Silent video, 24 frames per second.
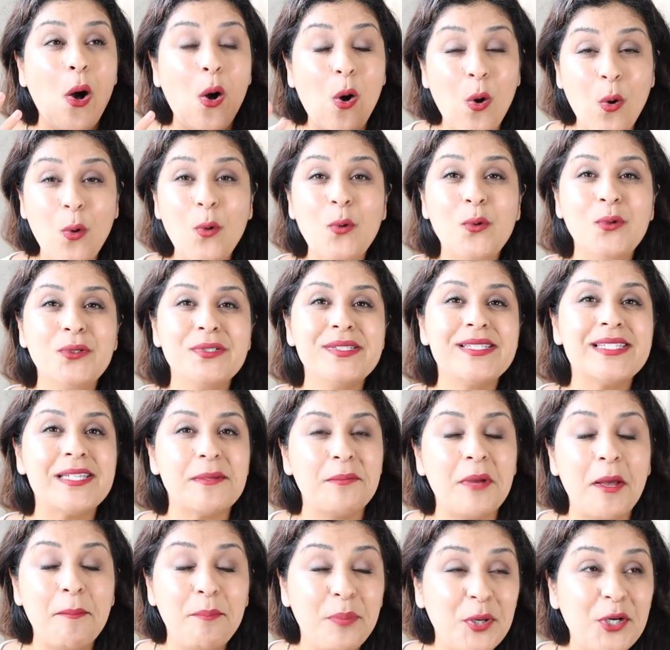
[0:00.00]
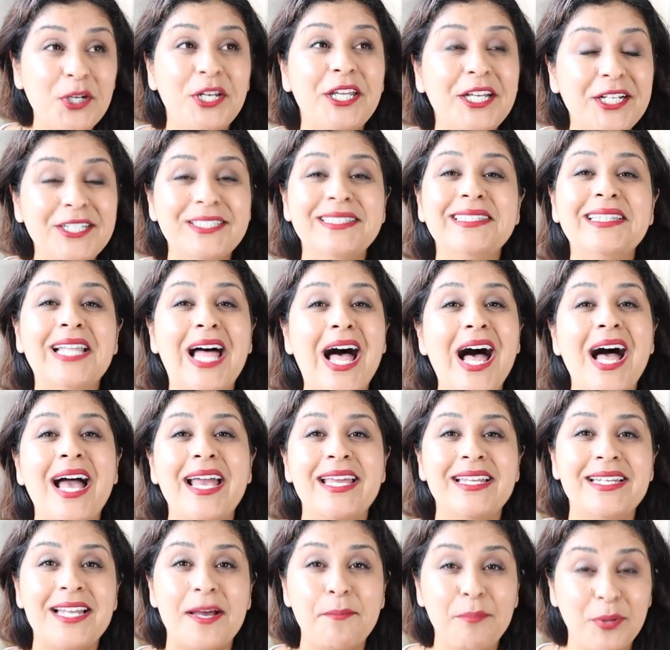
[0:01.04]
hold a pretty good
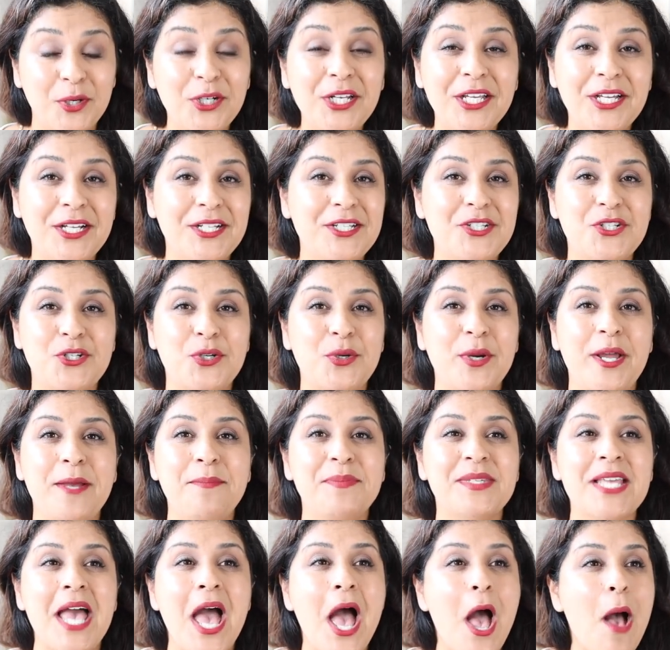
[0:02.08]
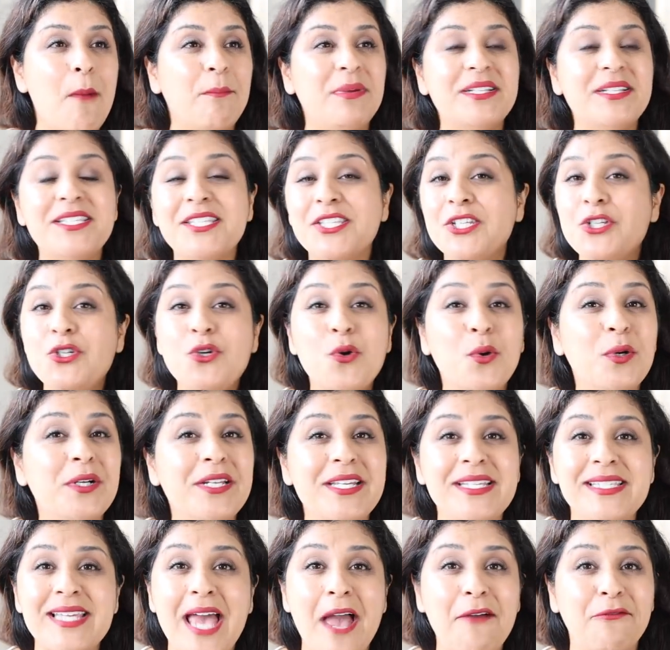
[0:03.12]
line, pretty good trips, but
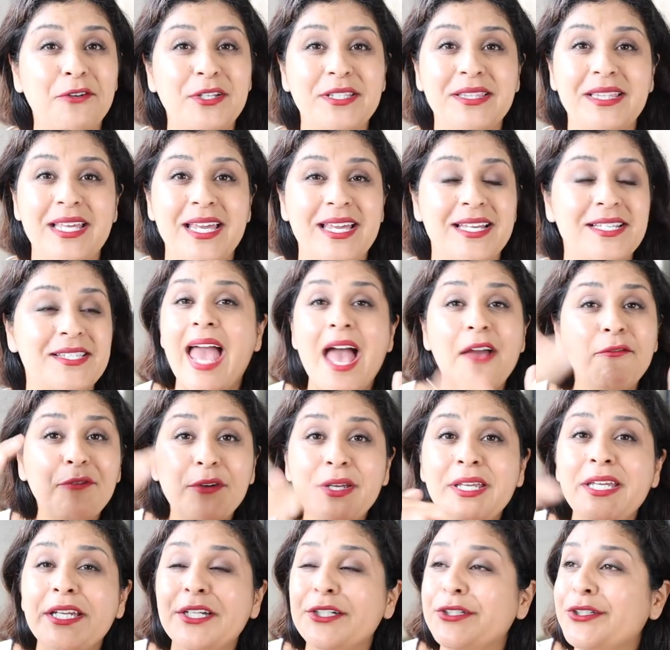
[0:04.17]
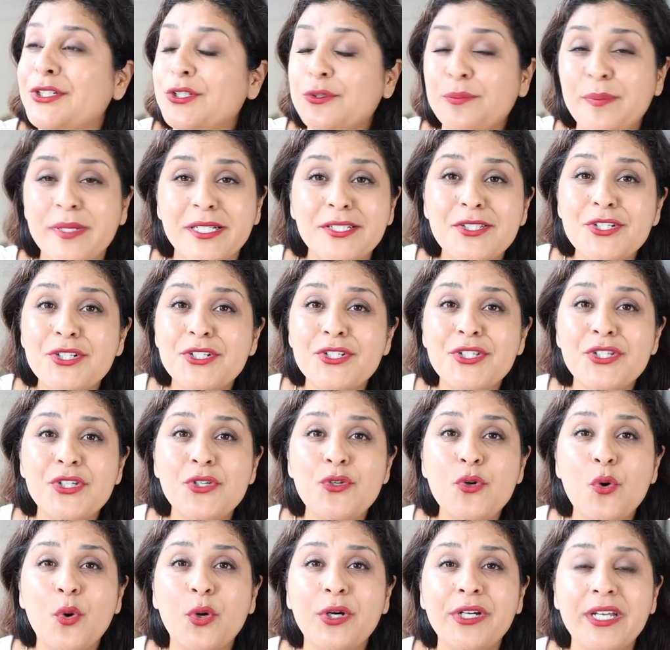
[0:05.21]
seniority is everything. Every year you'll build your
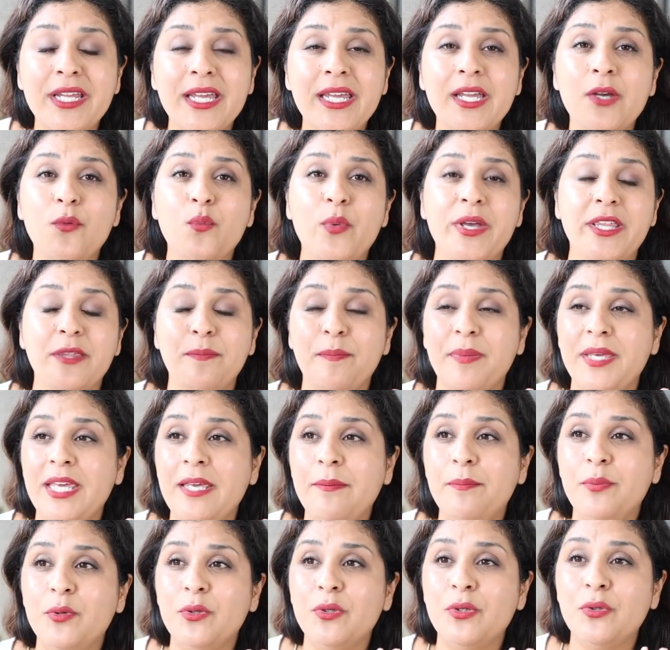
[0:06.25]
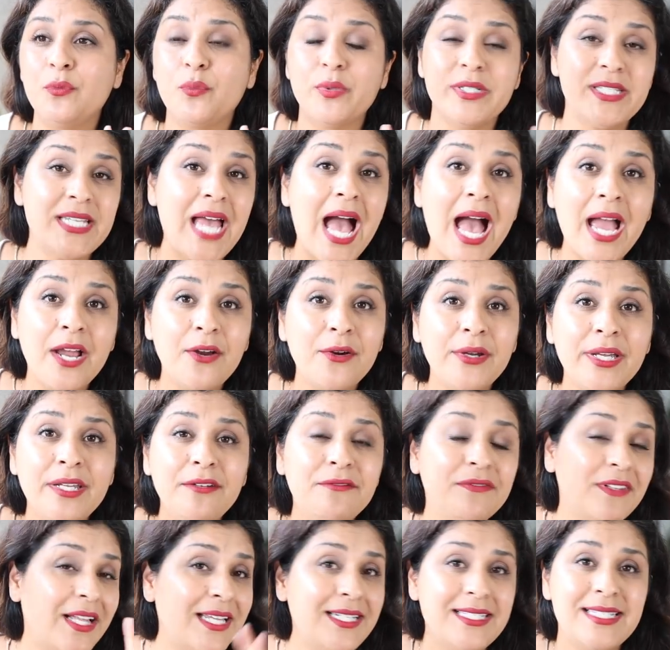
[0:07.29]
seniority with people retiring,
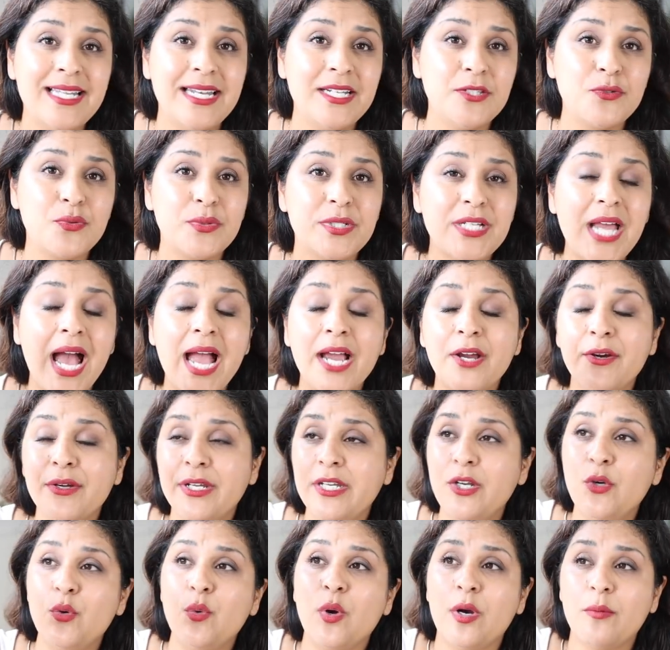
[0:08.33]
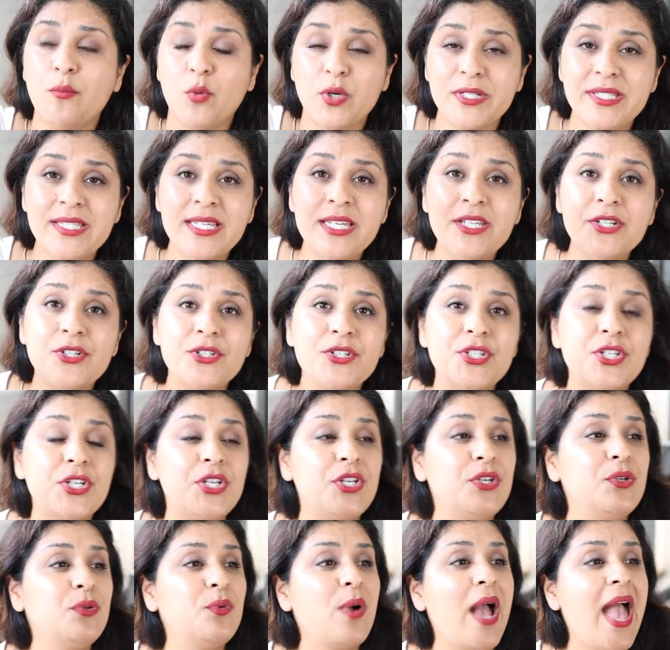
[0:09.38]
flight attendants retiring who are more senior to
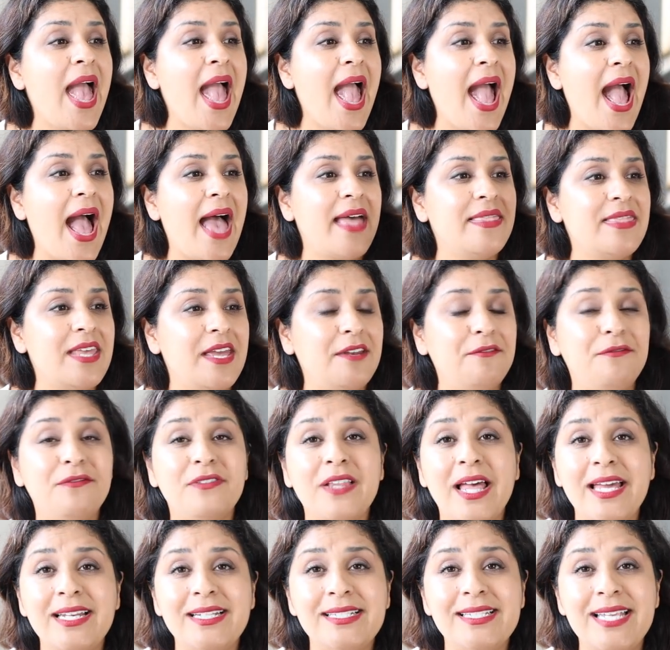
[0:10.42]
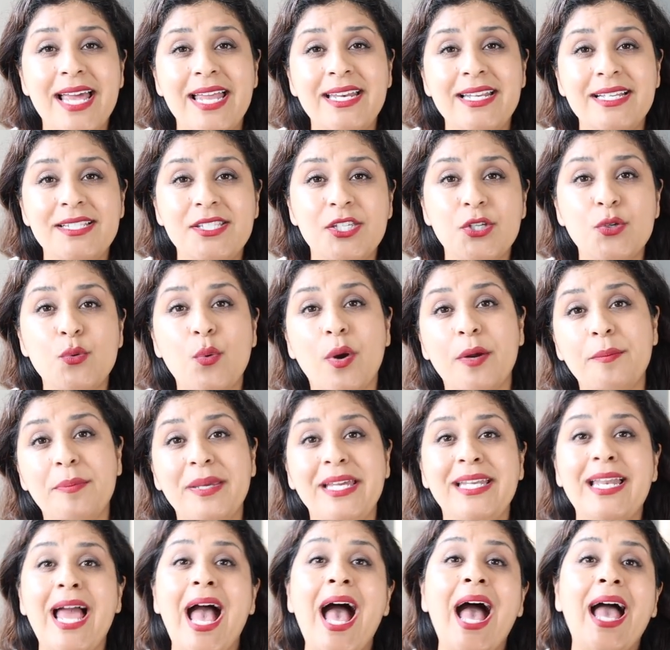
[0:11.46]
you, and then flight attendants who are
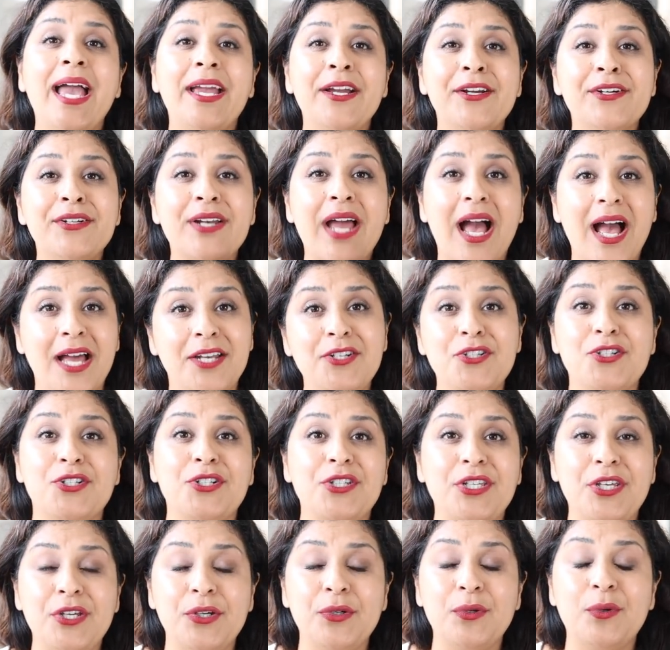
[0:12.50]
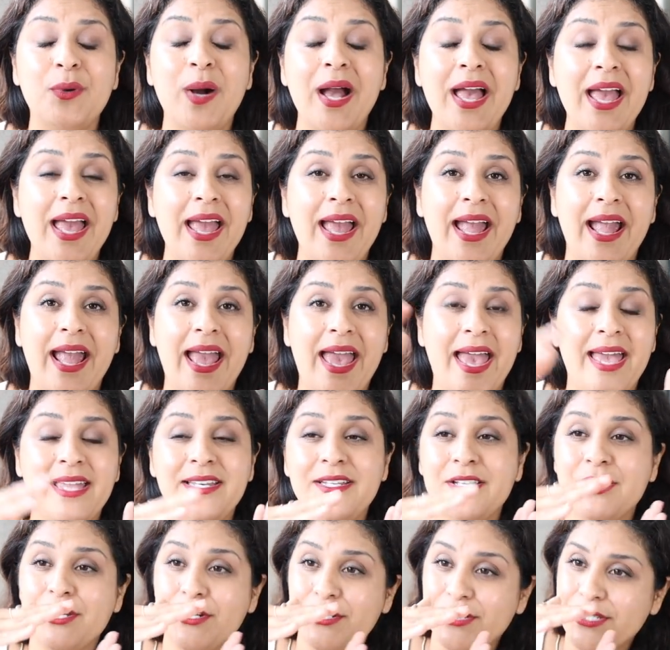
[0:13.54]
being hired under you. And
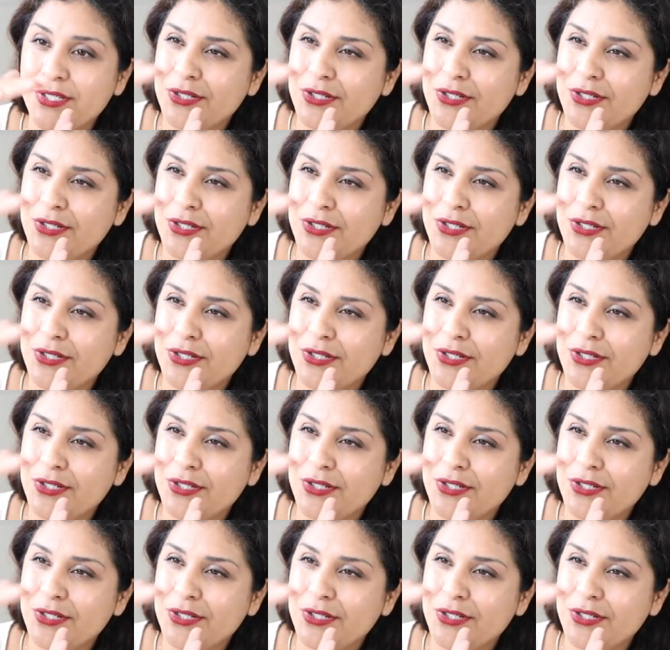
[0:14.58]
your